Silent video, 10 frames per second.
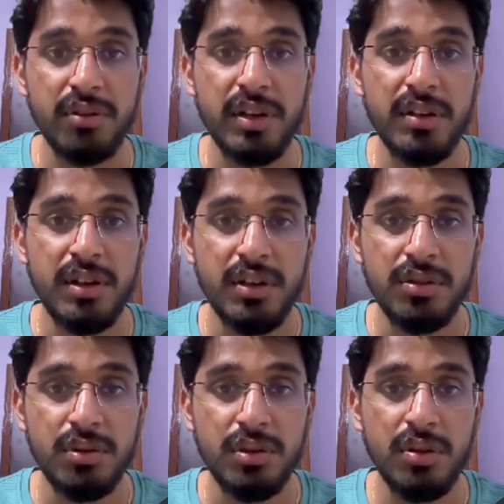Okay,
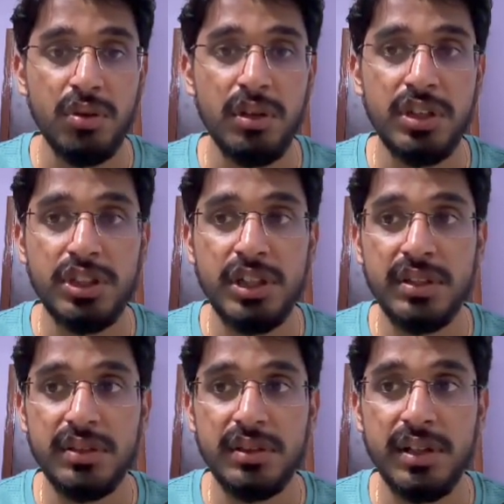so the only change
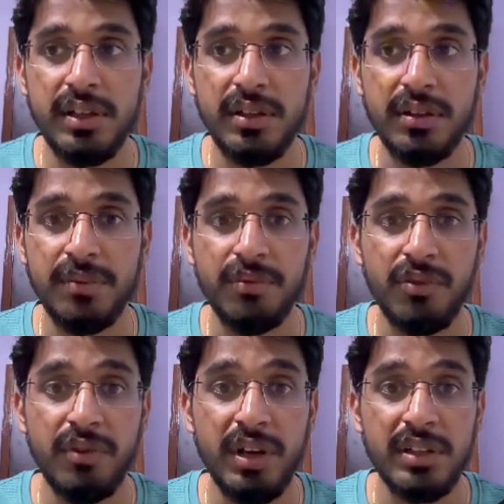is that
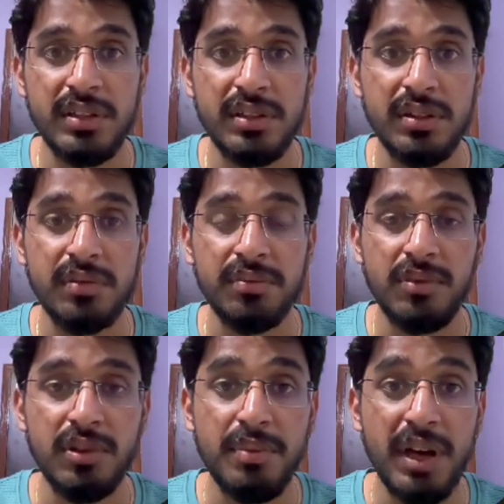we are just
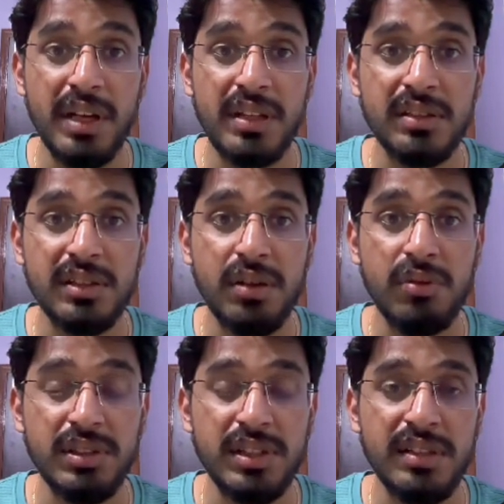marking this
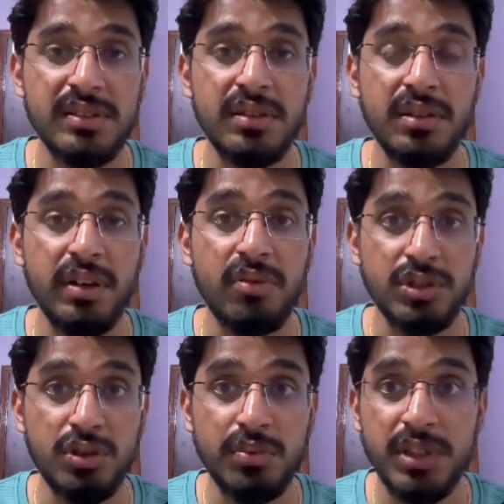request as the
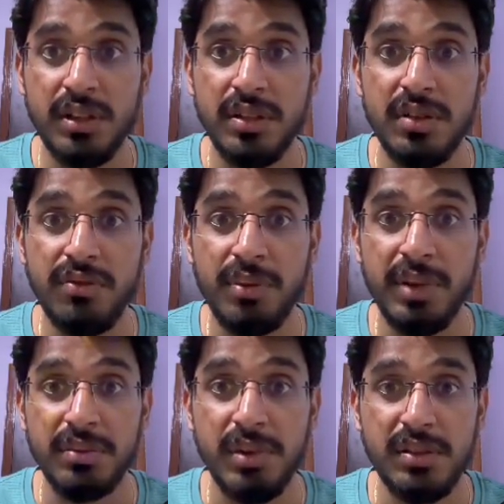request object itself from
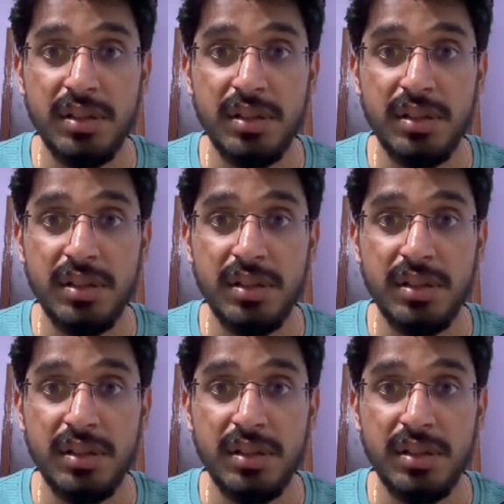Express,